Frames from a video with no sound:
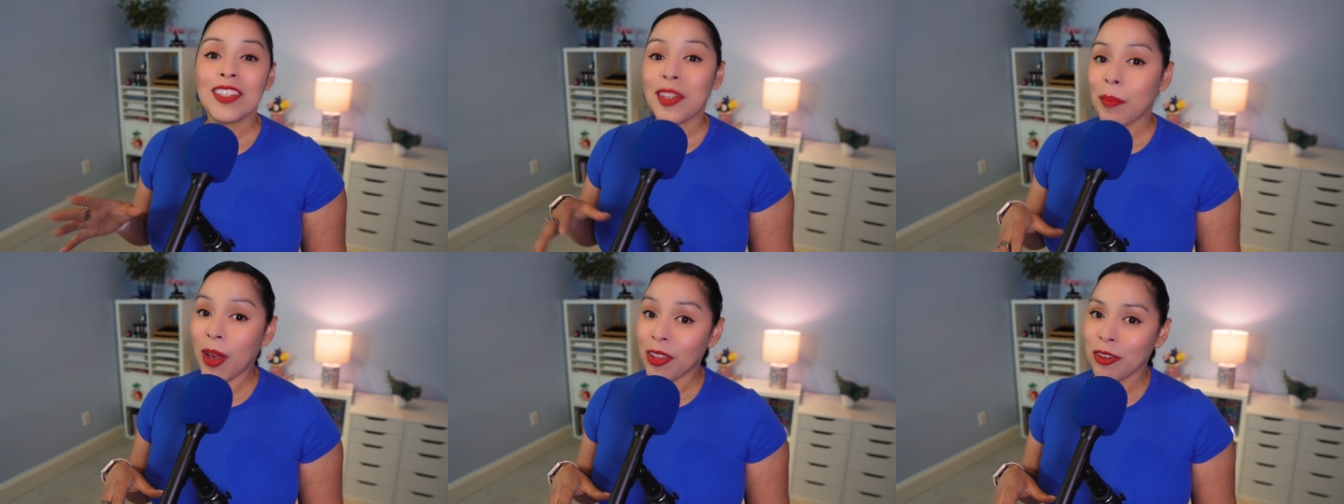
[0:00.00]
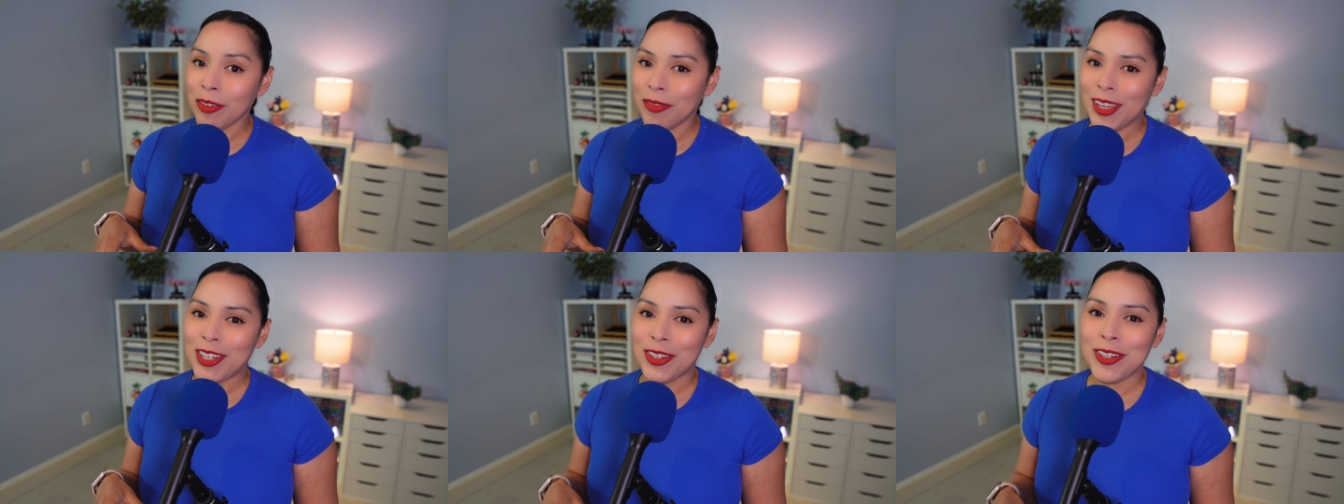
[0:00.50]
Some other
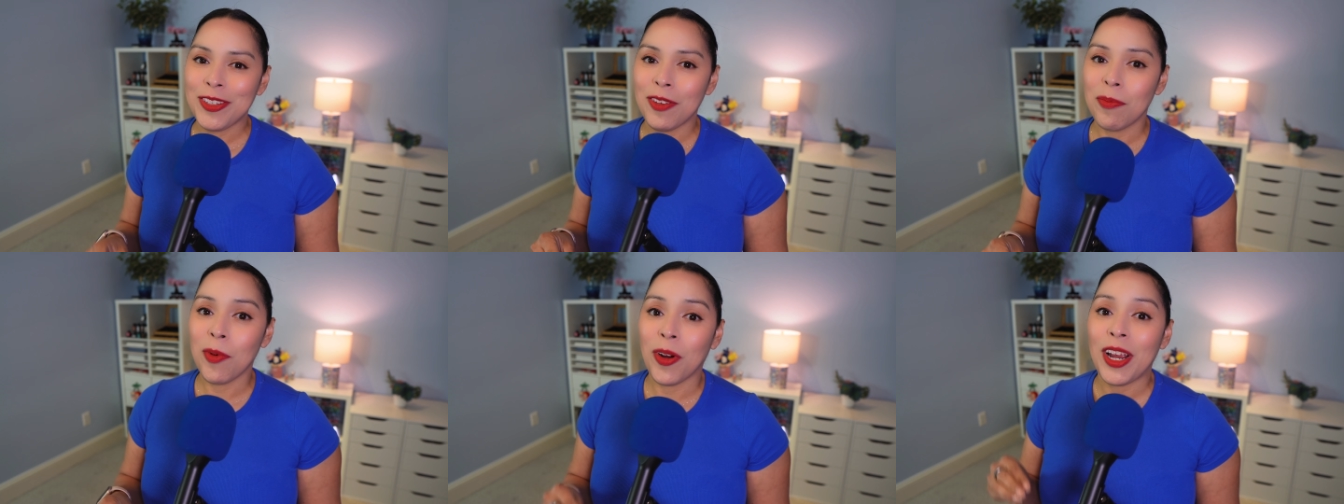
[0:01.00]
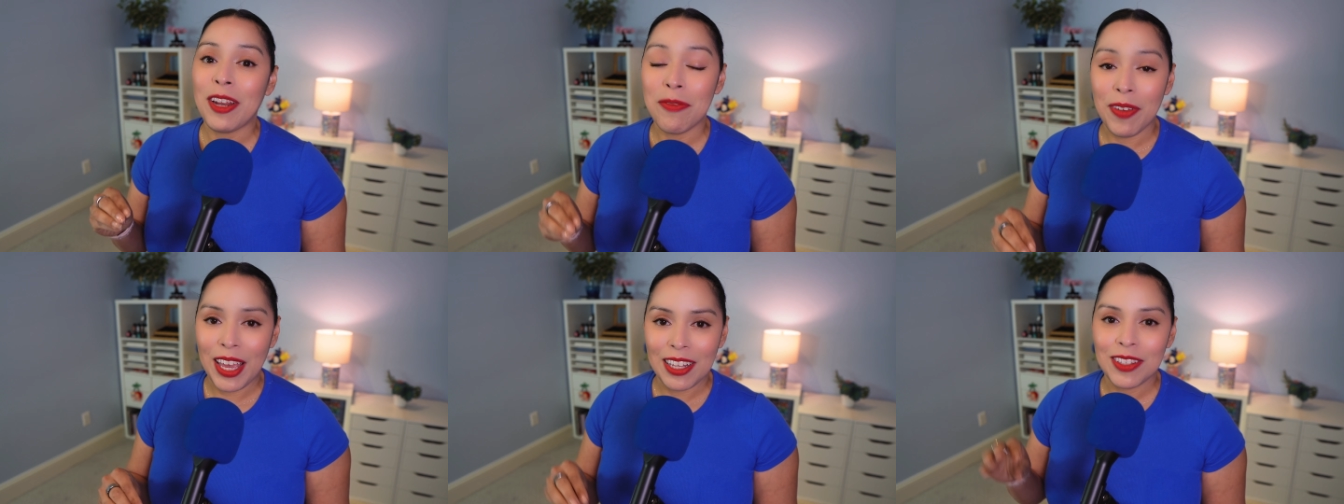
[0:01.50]
features of more
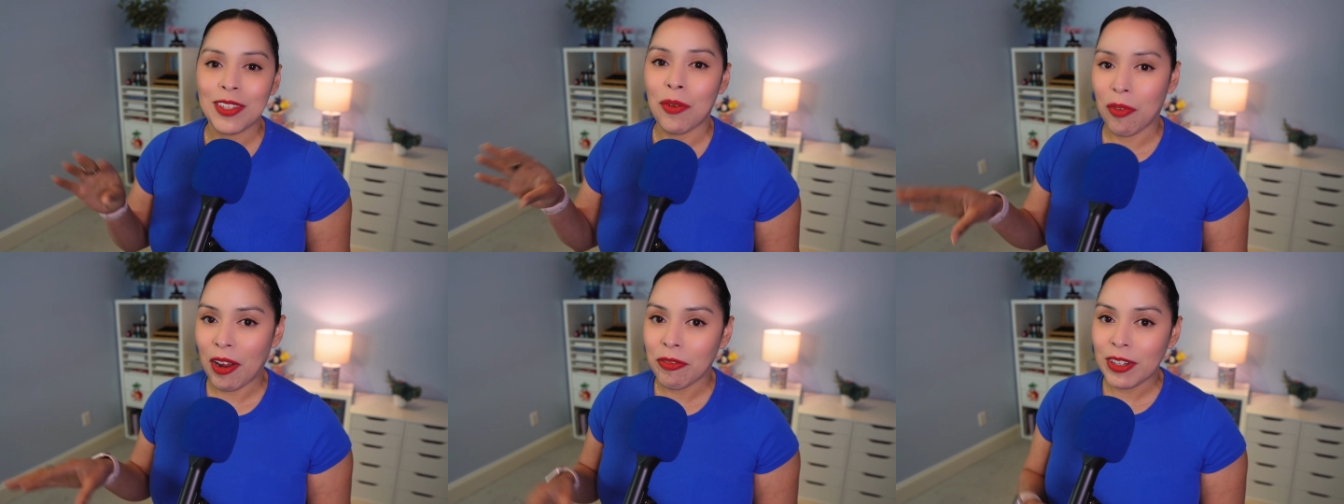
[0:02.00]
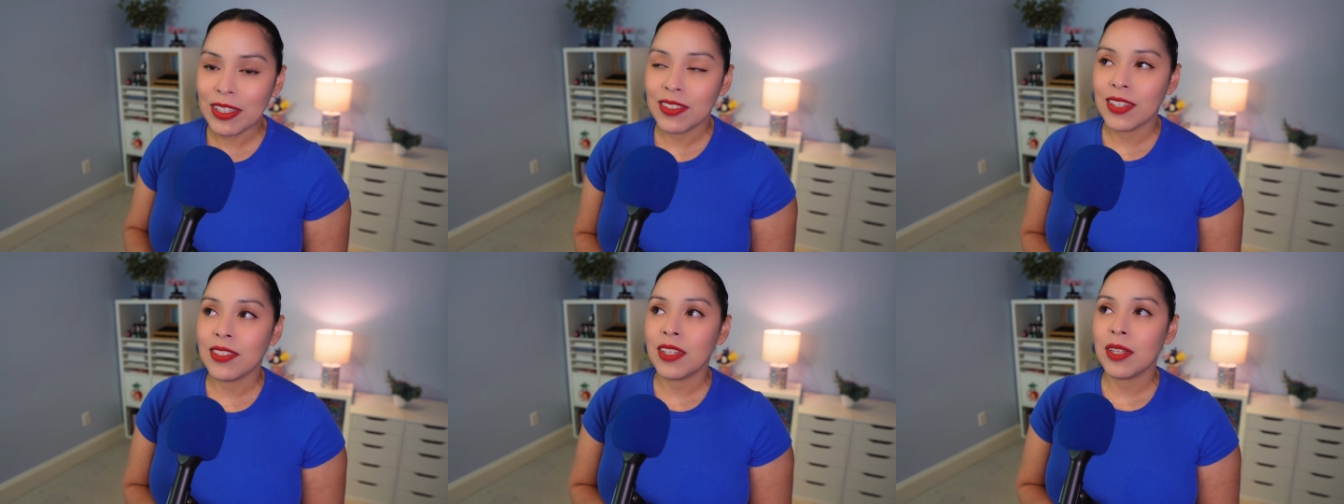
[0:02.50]
advanced reference
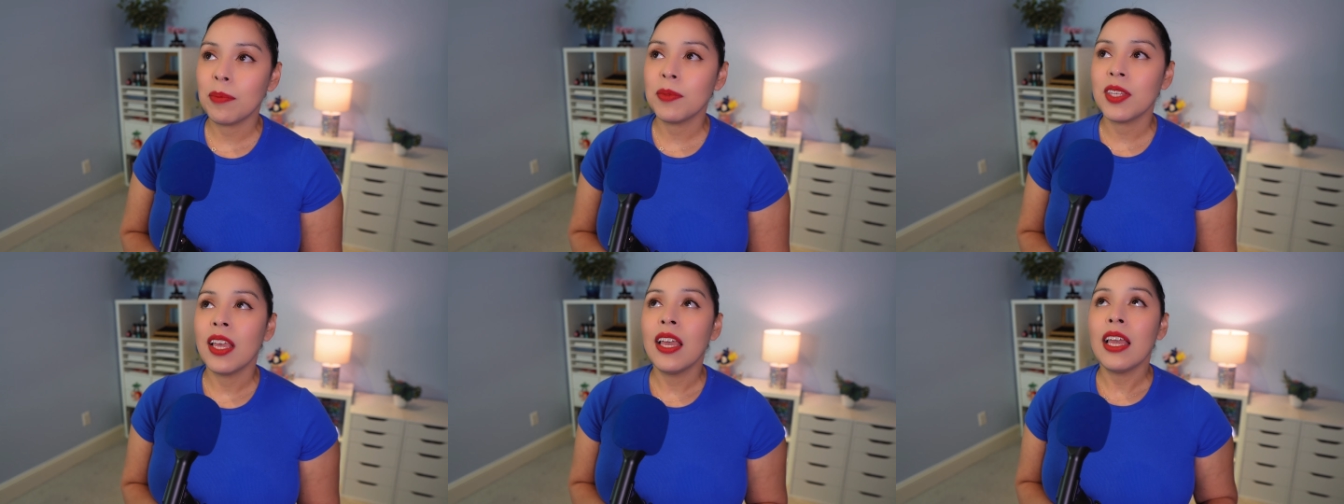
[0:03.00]
systems